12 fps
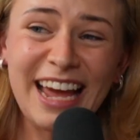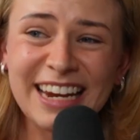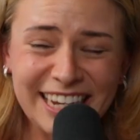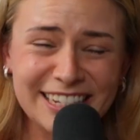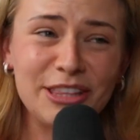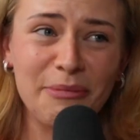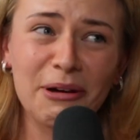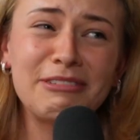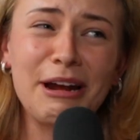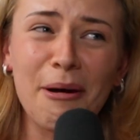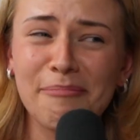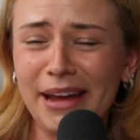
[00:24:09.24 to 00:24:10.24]
and he's the
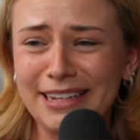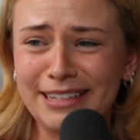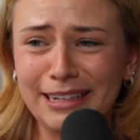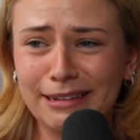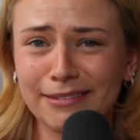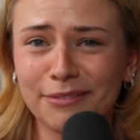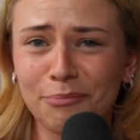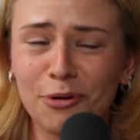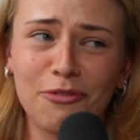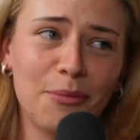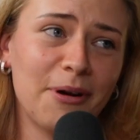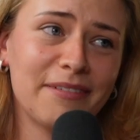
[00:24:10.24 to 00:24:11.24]
most amazing
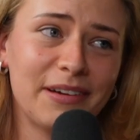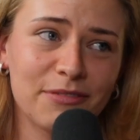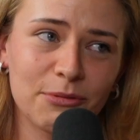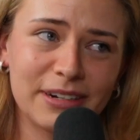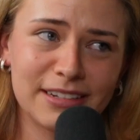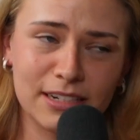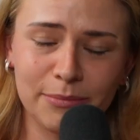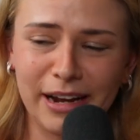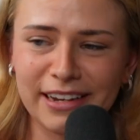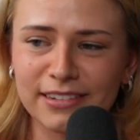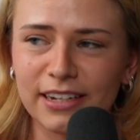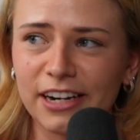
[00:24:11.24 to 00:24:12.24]
performer I've ever witnessed in
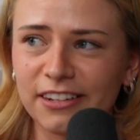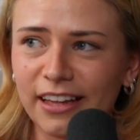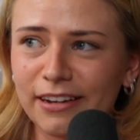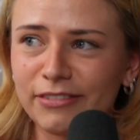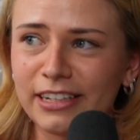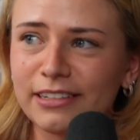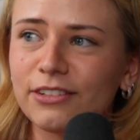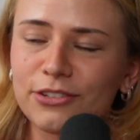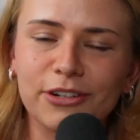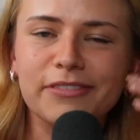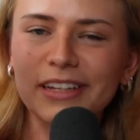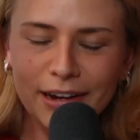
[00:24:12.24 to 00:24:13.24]
my entire life. He
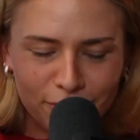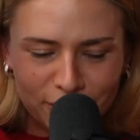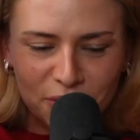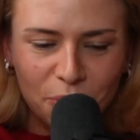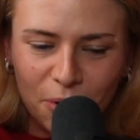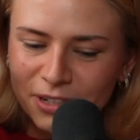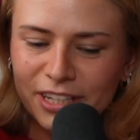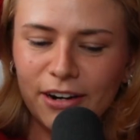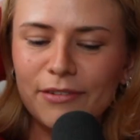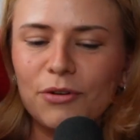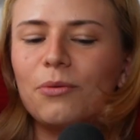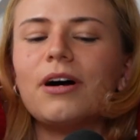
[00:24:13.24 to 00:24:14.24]
deserves every award there
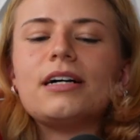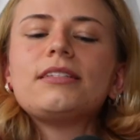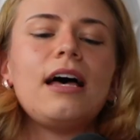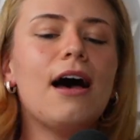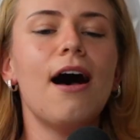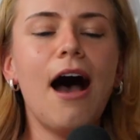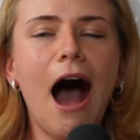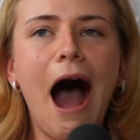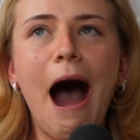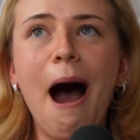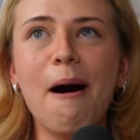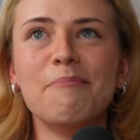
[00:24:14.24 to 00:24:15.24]
ever was.
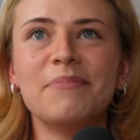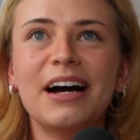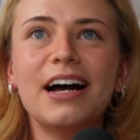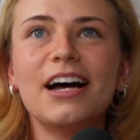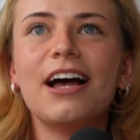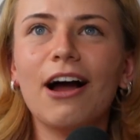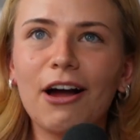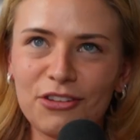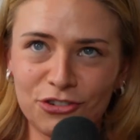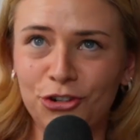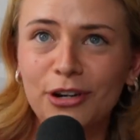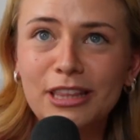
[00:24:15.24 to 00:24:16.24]

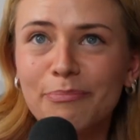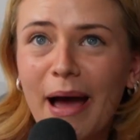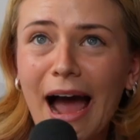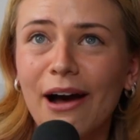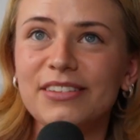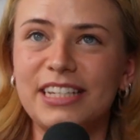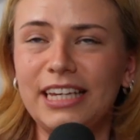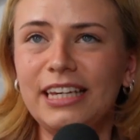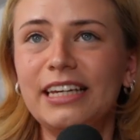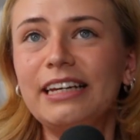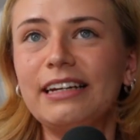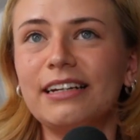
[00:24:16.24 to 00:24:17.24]
During the bows,
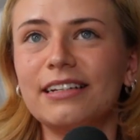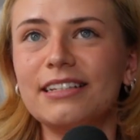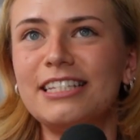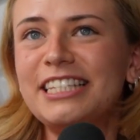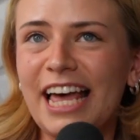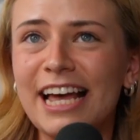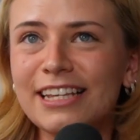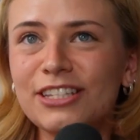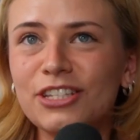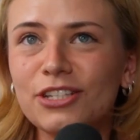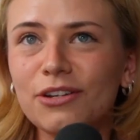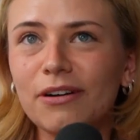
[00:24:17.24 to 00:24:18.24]
he
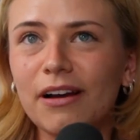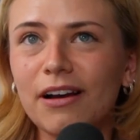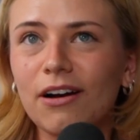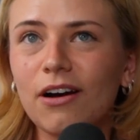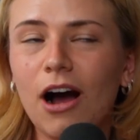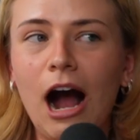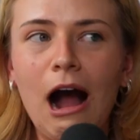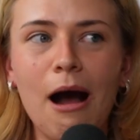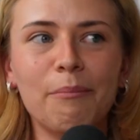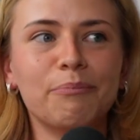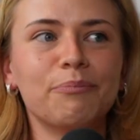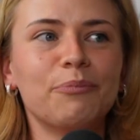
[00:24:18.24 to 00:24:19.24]
says
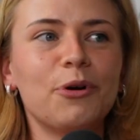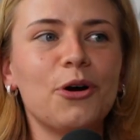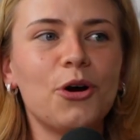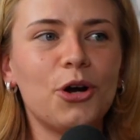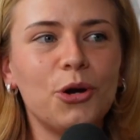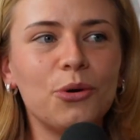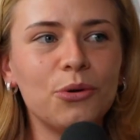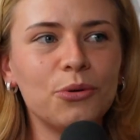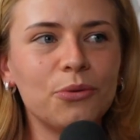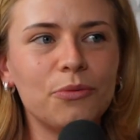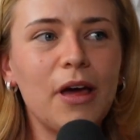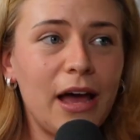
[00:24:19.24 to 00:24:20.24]

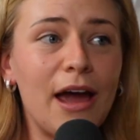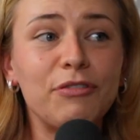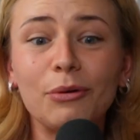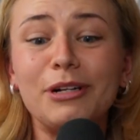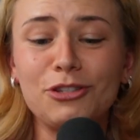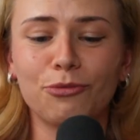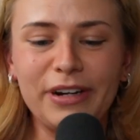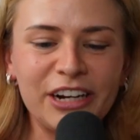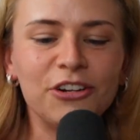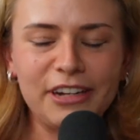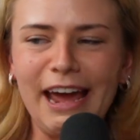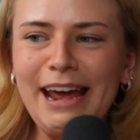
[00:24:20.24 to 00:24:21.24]
who everyone's
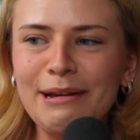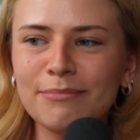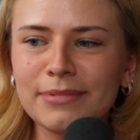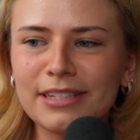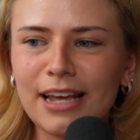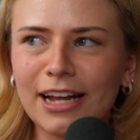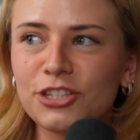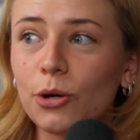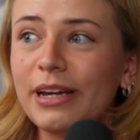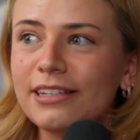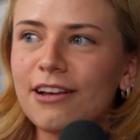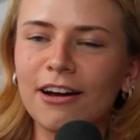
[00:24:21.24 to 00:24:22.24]
real names, and so
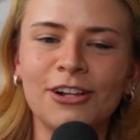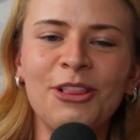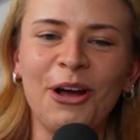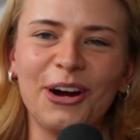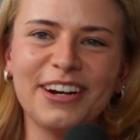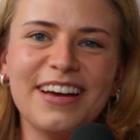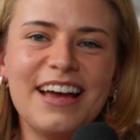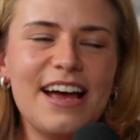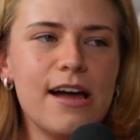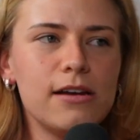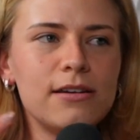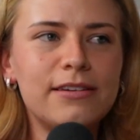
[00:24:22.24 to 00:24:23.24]
he's got to learn
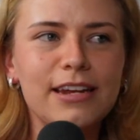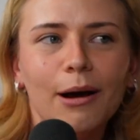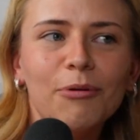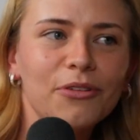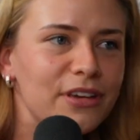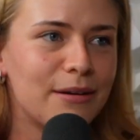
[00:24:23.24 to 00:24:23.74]
double the